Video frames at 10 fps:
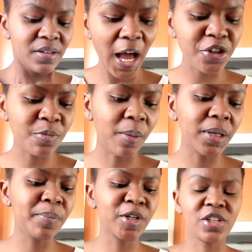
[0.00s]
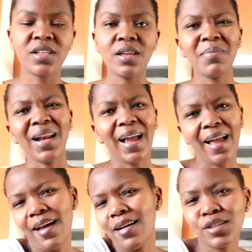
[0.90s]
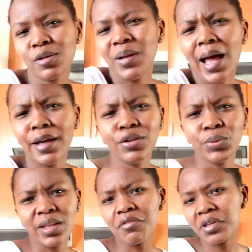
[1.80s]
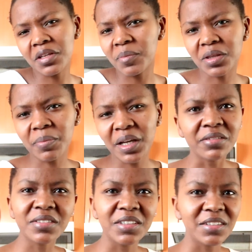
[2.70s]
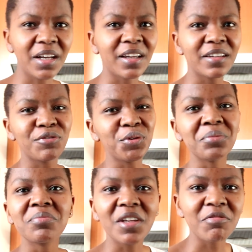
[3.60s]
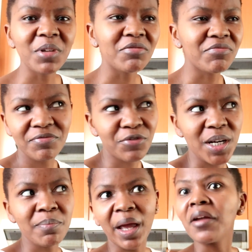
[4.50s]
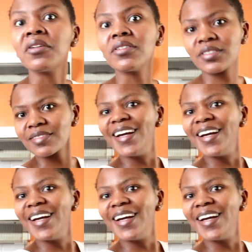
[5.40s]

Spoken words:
I should probably pitch it to them, be like, hey, I'll supply you with everything but the bagel seasoning if you give me free bagels.